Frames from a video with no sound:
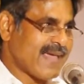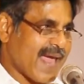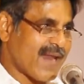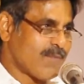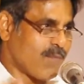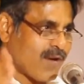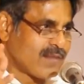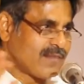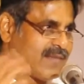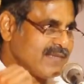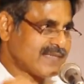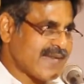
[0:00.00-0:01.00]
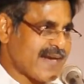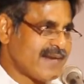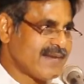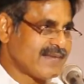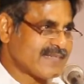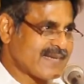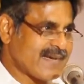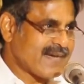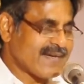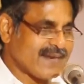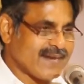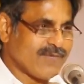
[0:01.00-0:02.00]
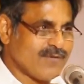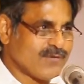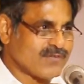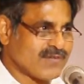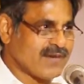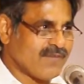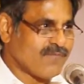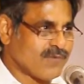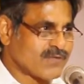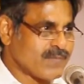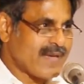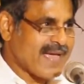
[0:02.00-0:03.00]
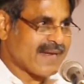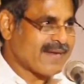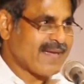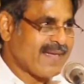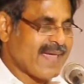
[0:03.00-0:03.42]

and brought the Sandinista revolutionary force back.